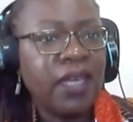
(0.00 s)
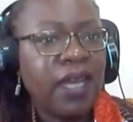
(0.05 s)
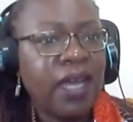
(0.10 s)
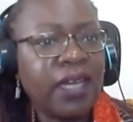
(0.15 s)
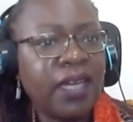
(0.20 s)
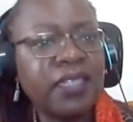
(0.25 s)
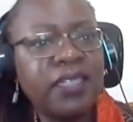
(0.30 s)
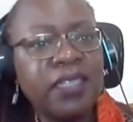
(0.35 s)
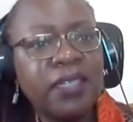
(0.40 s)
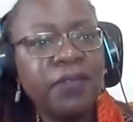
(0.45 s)

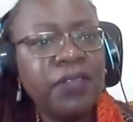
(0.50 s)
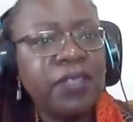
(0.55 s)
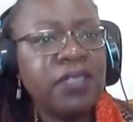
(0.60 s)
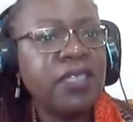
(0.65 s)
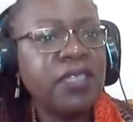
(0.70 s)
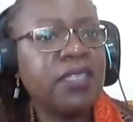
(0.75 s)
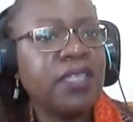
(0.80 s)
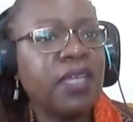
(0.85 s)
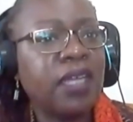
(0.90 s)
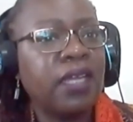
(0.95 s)

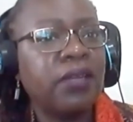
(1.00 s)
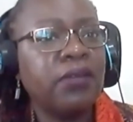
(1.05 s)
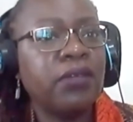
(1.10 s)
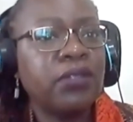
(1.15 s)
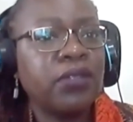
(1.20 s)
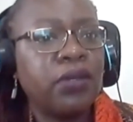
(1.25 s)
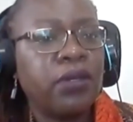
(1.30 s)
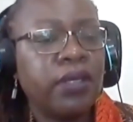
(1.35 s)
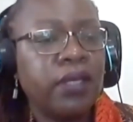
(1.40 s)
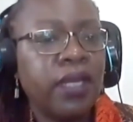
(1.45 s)
activities that are
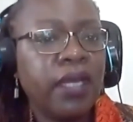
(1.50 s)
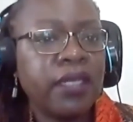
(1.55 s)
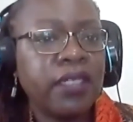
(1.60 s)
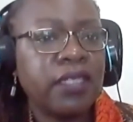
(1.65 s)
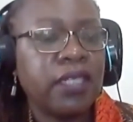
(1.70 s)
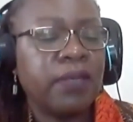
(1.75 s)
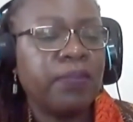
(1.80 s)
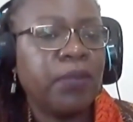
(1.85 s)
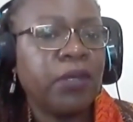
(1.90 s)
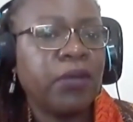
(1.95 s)
not
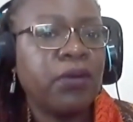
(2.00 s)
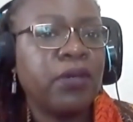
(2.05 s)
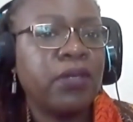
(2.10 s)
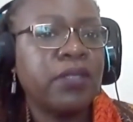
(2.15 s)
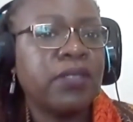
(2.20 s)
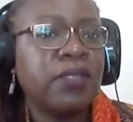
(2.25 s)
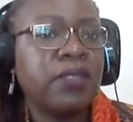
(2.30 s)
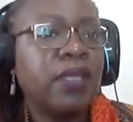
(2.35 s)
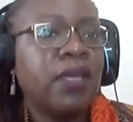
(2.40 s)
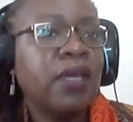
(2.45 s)
connected
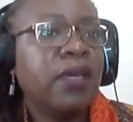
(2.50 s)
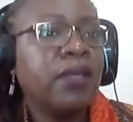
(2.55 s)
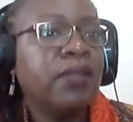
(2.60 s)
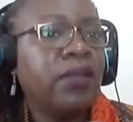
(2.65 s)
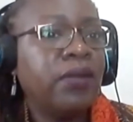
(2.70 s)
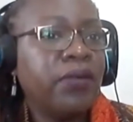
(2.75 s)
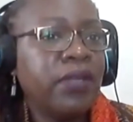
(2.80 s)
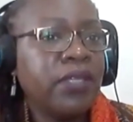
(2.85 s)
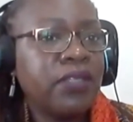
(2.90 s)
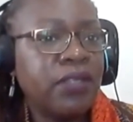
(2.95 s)
because
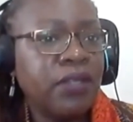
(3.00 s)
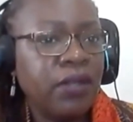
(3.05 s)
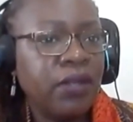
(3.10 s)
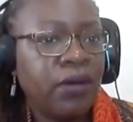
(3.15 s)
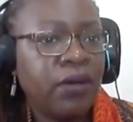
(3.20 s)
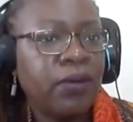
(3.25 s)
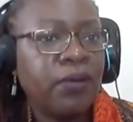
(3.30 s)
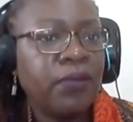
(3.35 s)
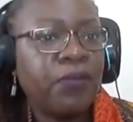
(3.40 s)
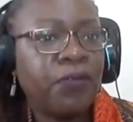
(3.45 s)
there is
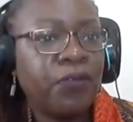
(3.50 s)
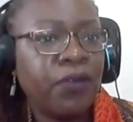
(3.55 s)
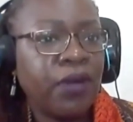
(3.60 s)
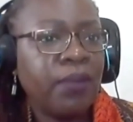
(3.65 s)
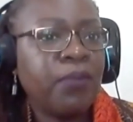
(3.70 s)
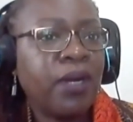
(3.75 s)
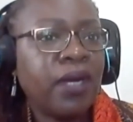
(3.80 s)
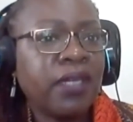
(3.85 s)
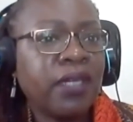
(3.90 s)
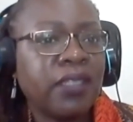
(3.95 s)
no
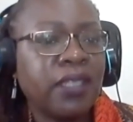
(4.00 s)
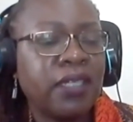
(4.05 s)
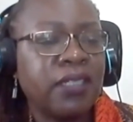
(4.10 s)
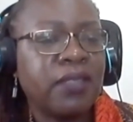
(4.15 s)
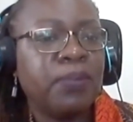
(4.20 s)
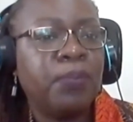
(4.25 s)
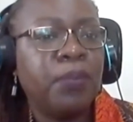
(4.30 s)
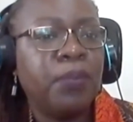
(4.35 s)
framework that